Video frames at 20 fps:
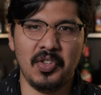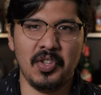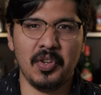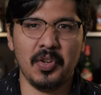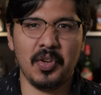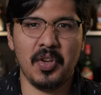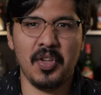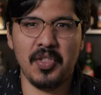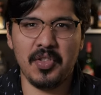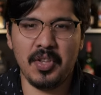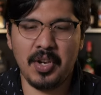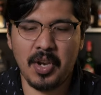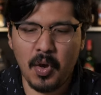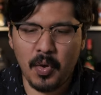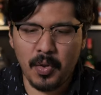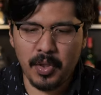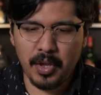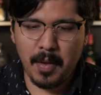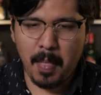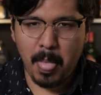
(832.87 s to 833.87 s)
the, you
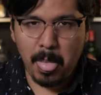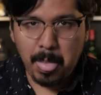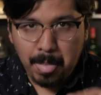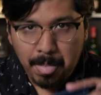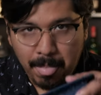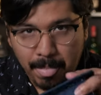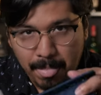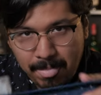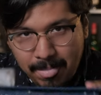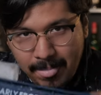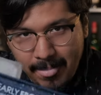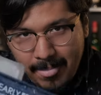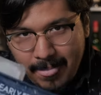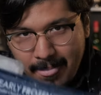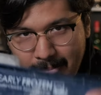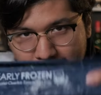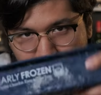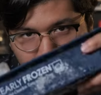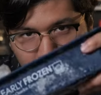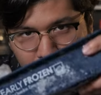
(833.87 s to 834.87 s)
know, the
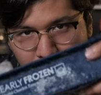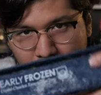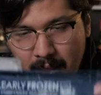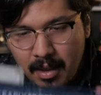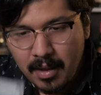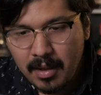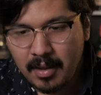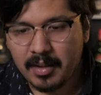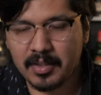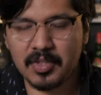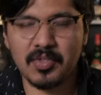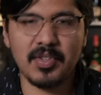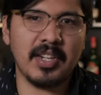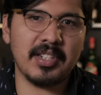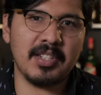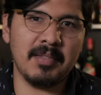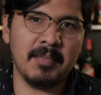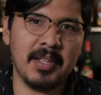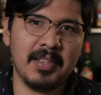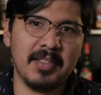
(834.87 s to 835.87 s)

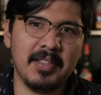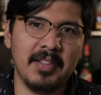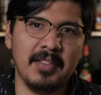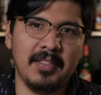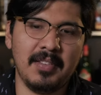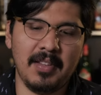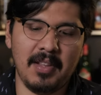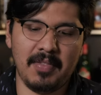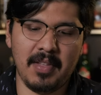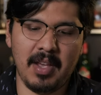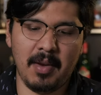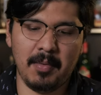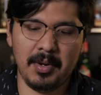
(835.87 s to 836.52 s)
extraction method, see if that